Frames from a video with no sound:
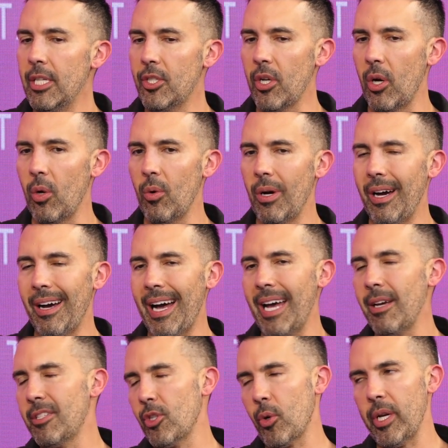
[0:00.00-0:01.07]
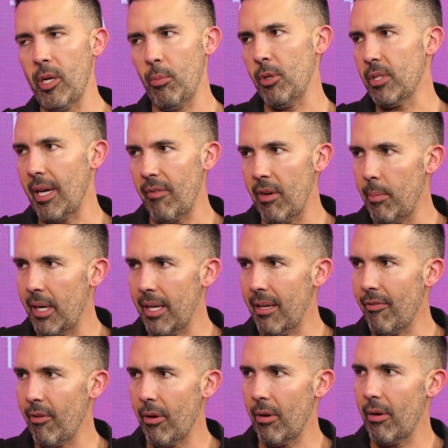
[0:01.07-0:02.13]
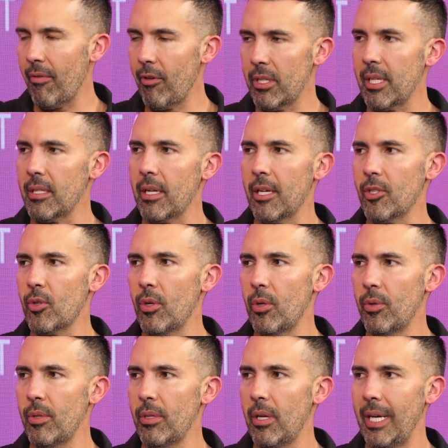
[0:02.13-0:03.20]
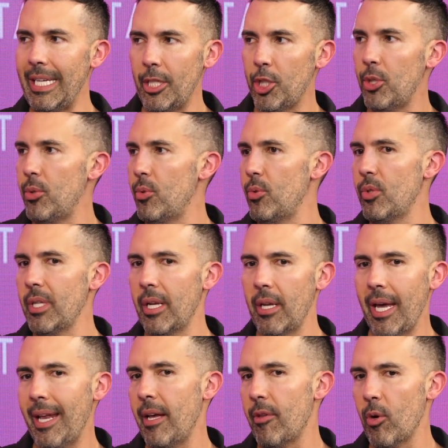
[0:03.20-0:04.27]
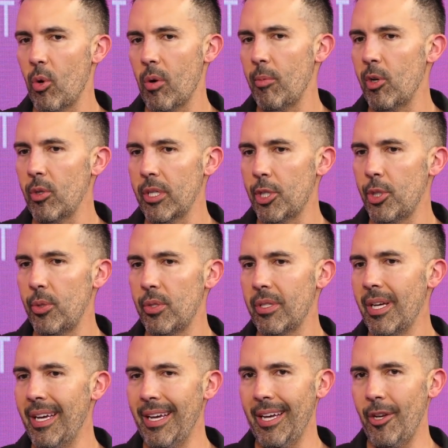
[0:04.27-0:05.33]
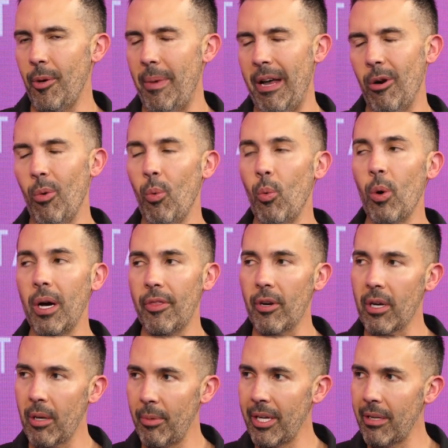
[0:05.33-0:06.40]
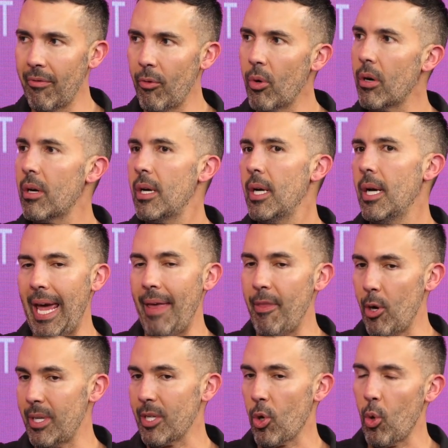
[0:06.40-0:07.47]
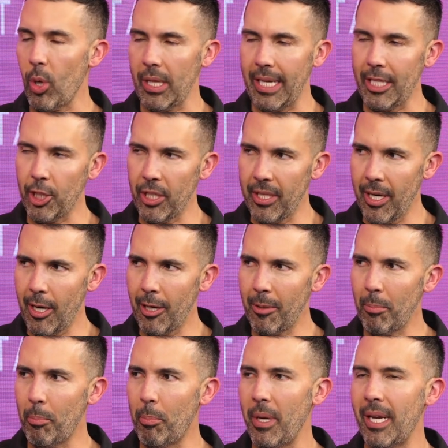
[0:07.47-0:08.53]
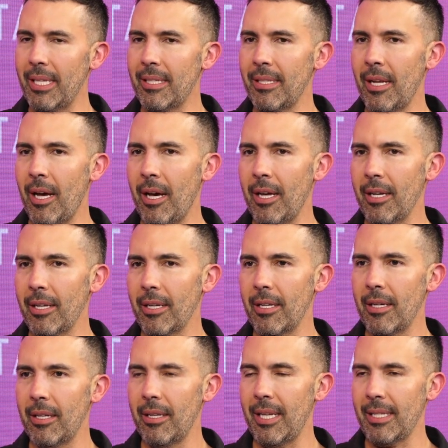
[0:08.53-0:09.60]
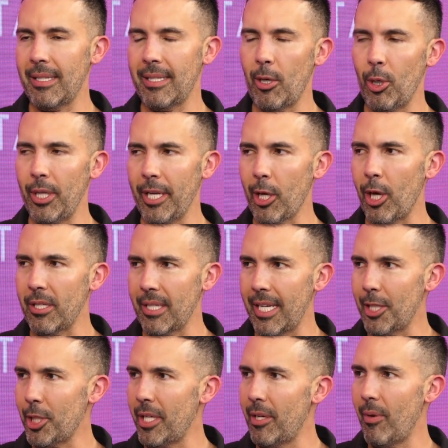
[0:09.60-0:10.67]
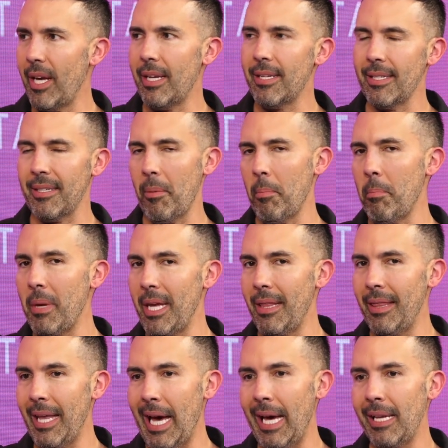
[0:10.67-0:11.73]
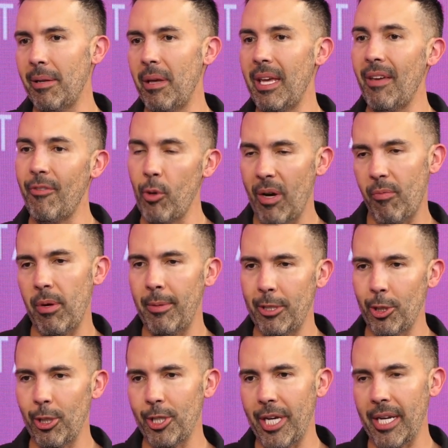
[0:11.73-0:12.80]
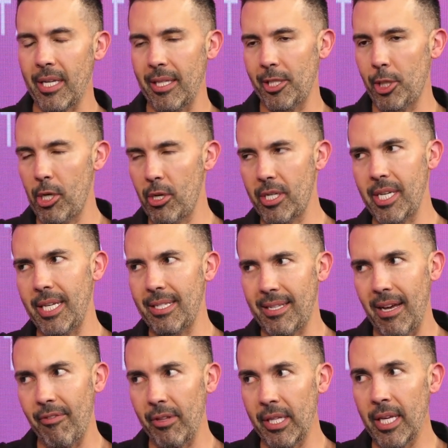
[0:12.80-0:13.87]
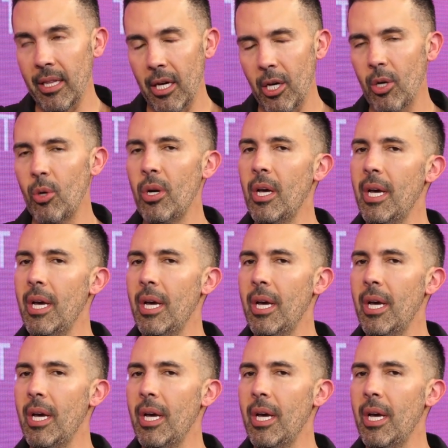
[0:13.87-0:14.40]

So I screen almost everybody for testosterone issues and other hormonal issues, no matter what they're coming in for. And there is a correlation there, but it's not necessarily causation, right? It doesn't mean that if you have premature ejaculation, your T is definitely low.